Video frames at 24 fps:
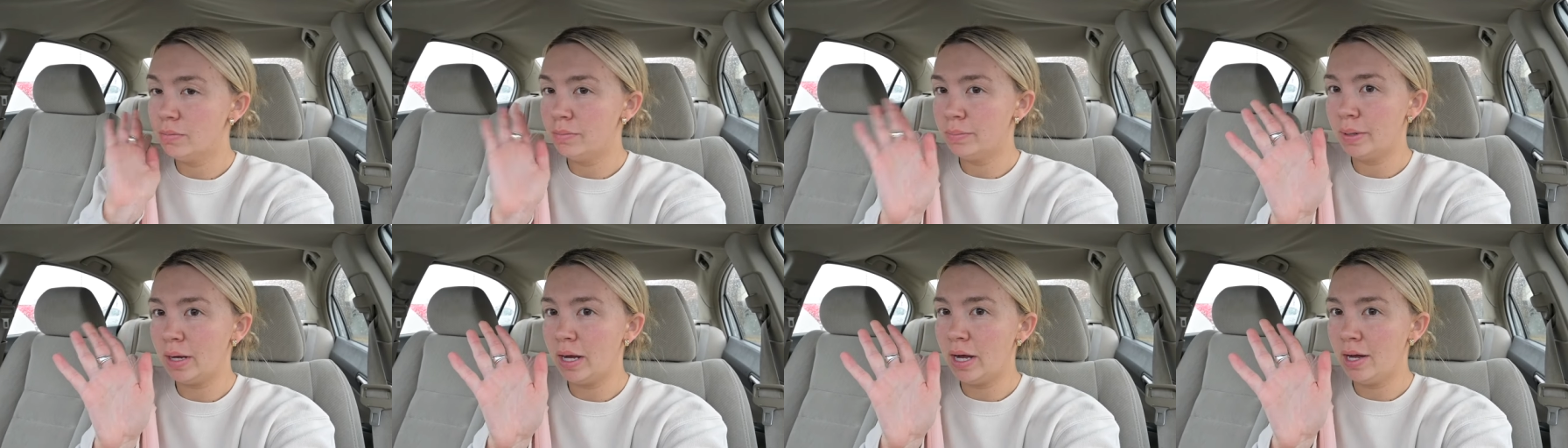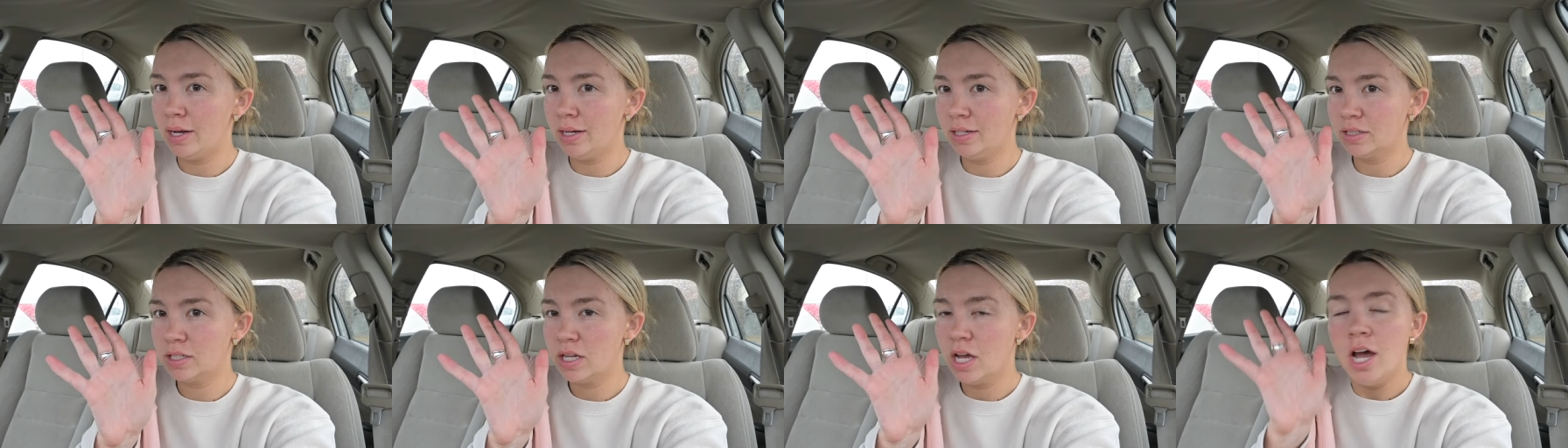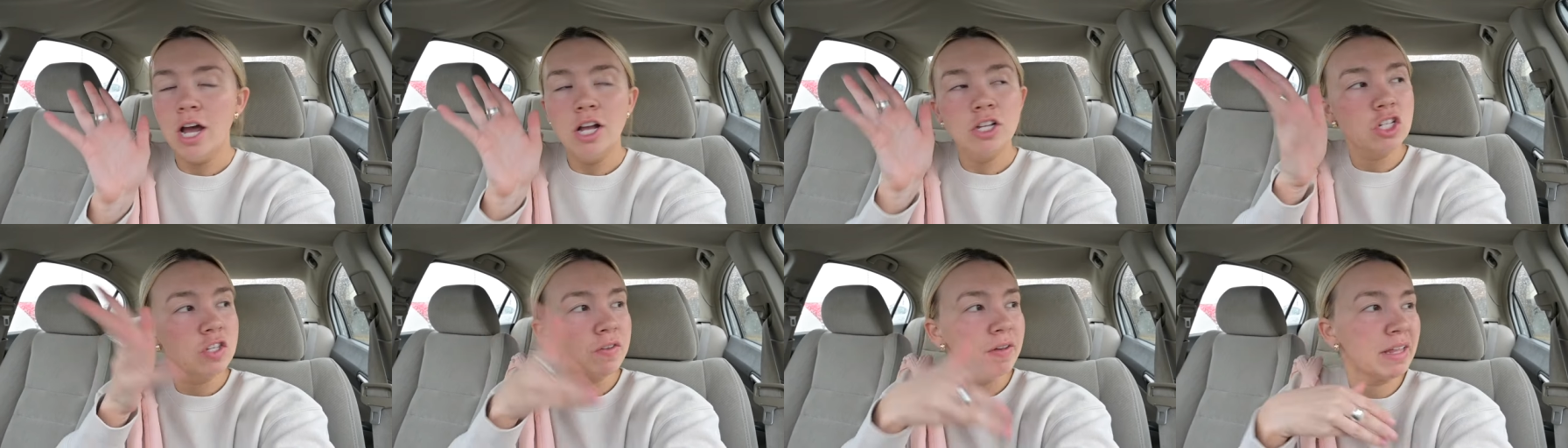But
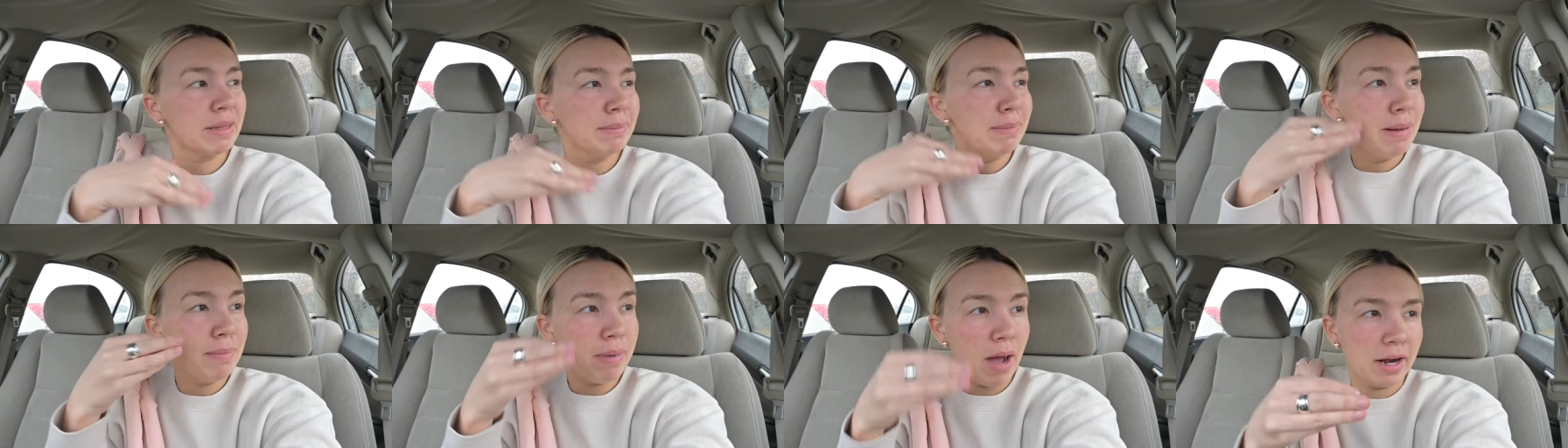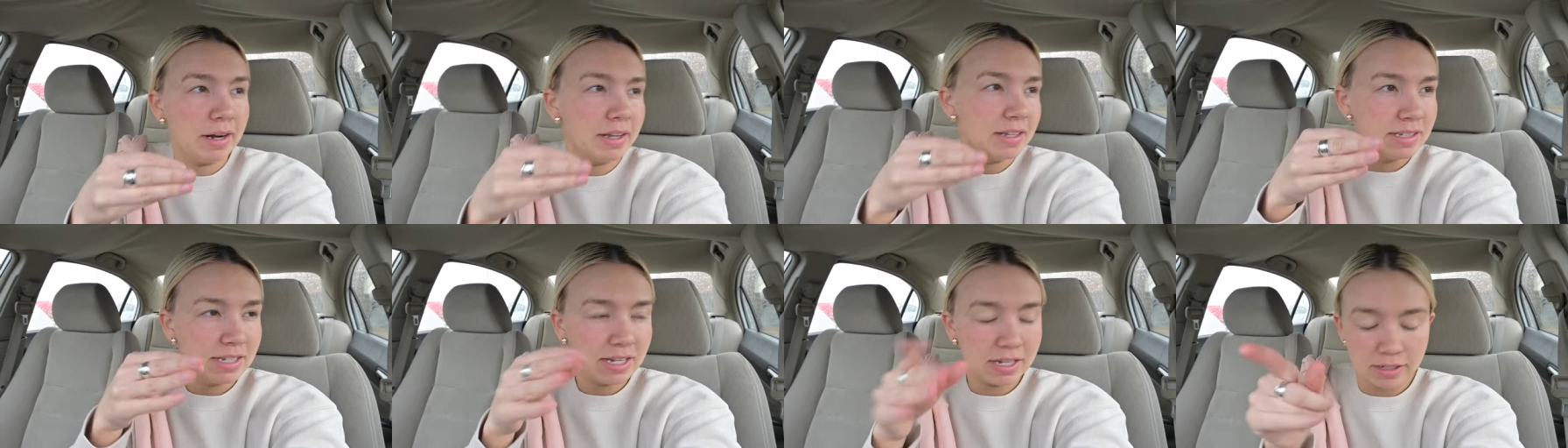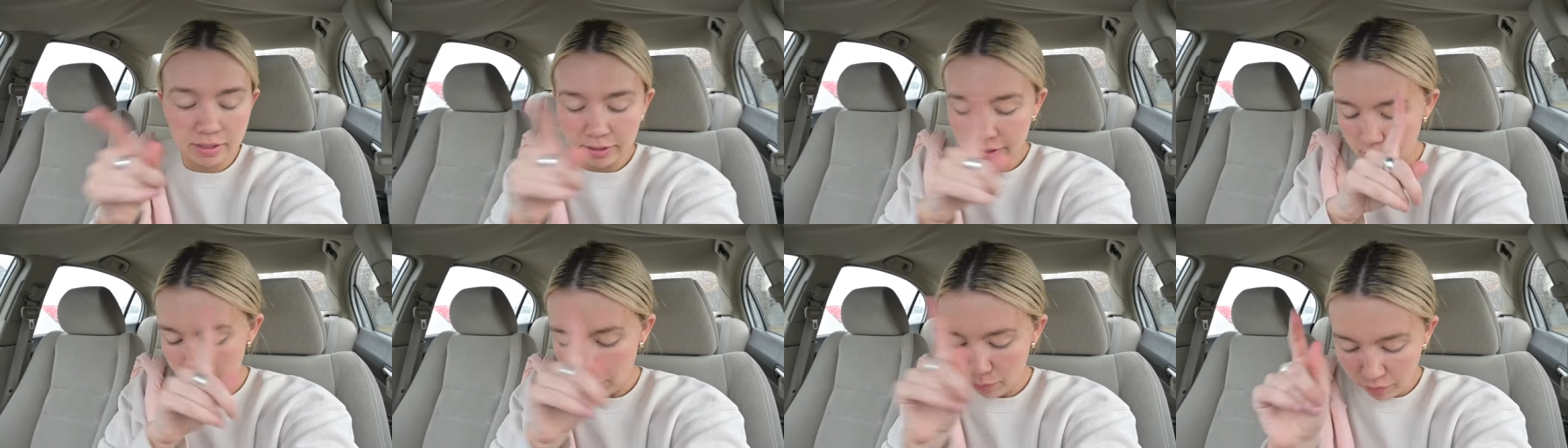just like my body's tan
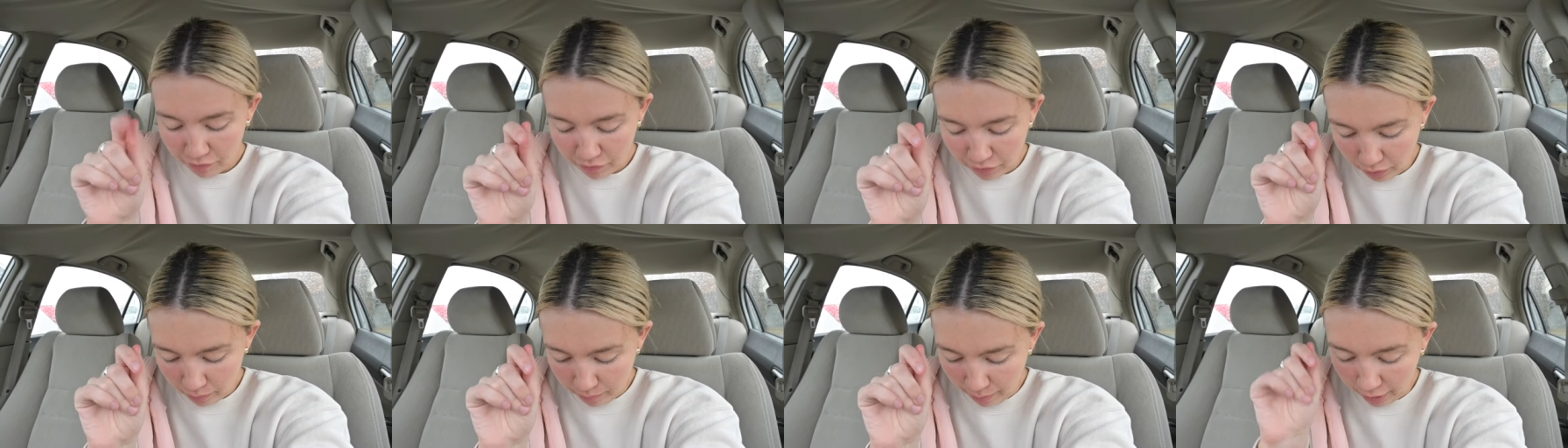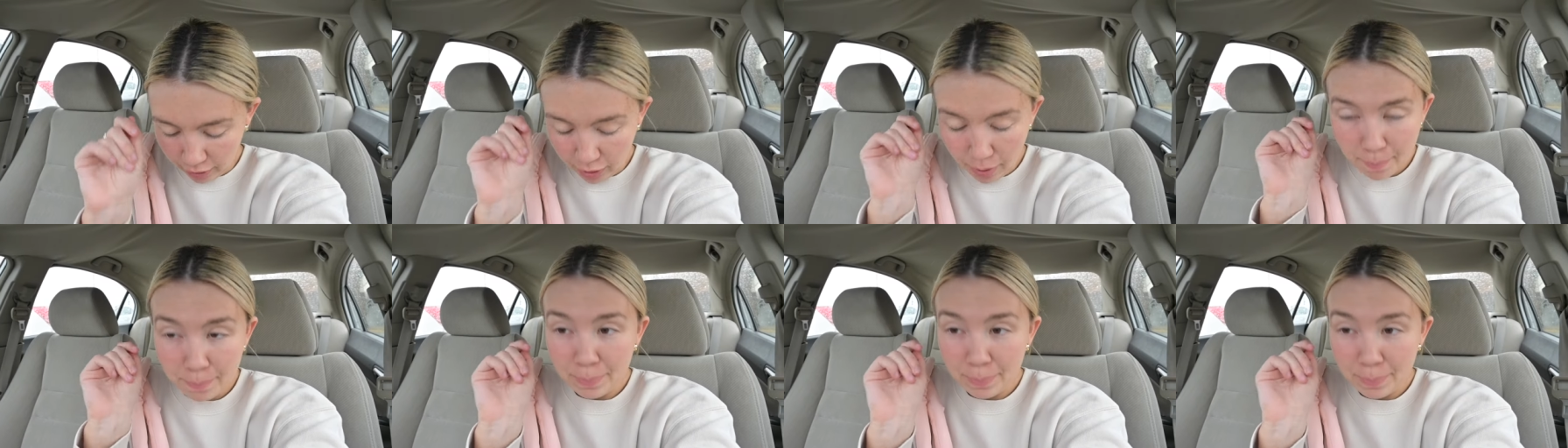again, we're feeling better.